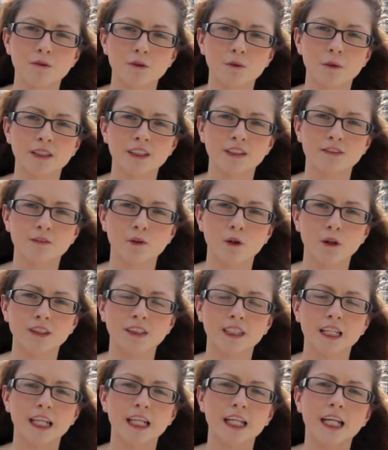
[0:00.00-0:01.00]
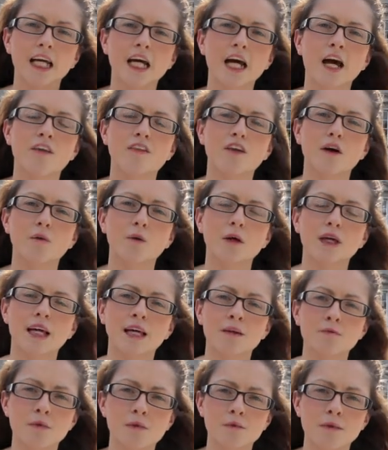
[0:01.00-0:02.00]
2014 that we
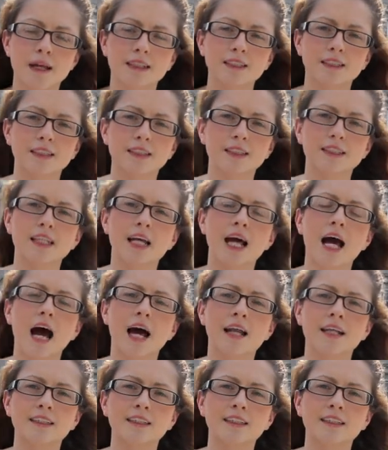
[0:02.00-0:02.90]
implement it and